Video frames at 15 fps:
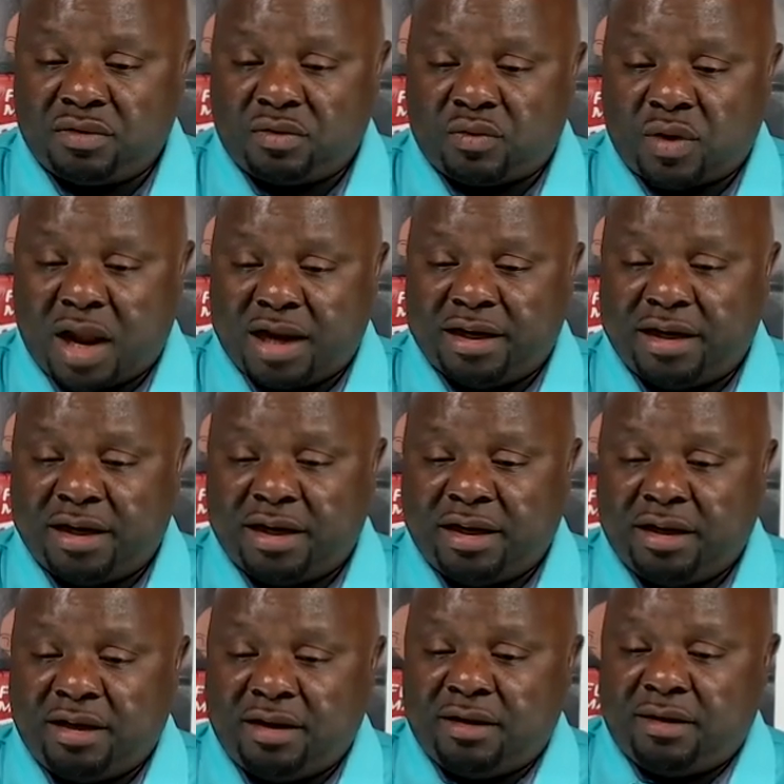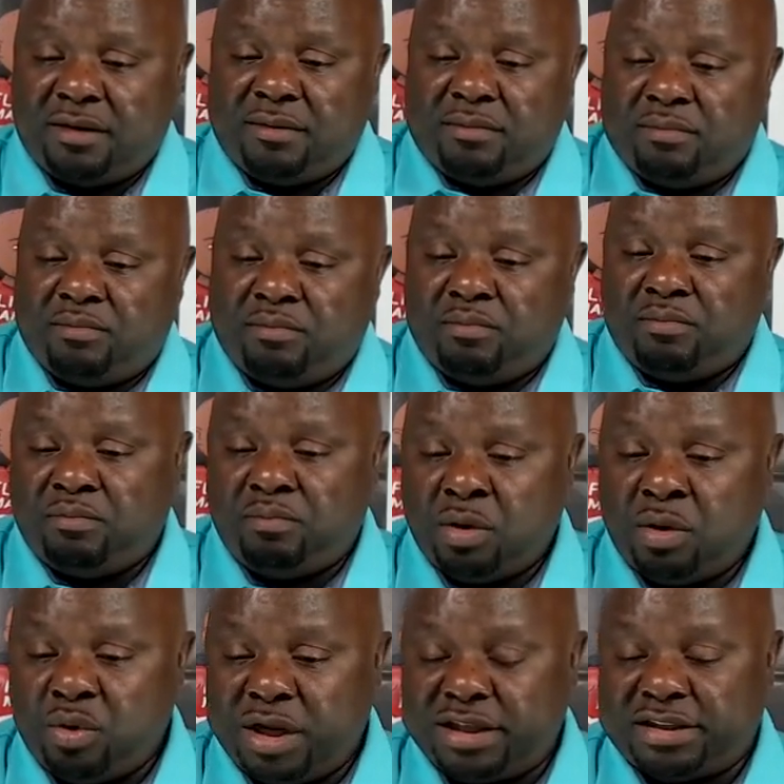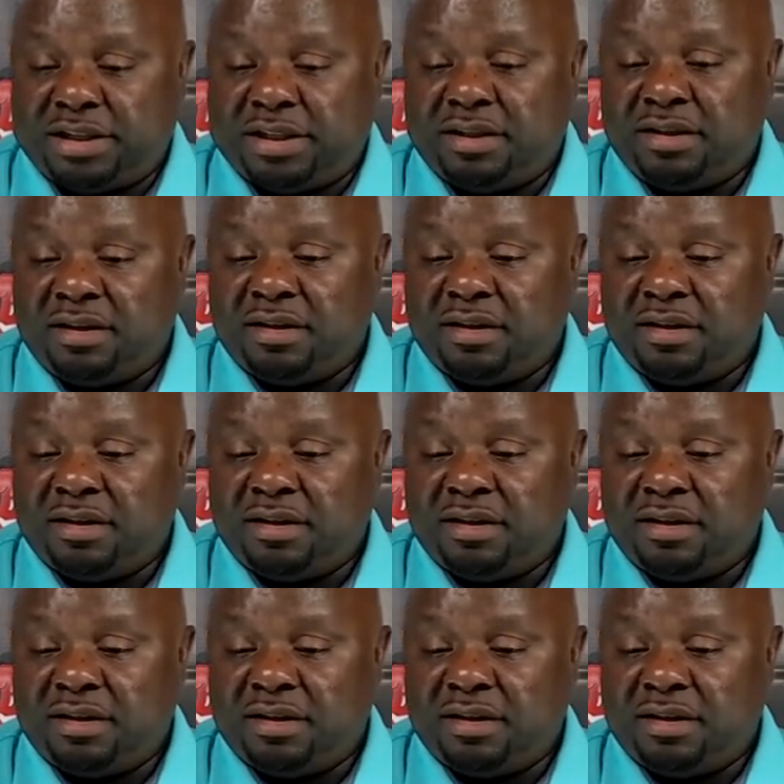Rodney Blewett.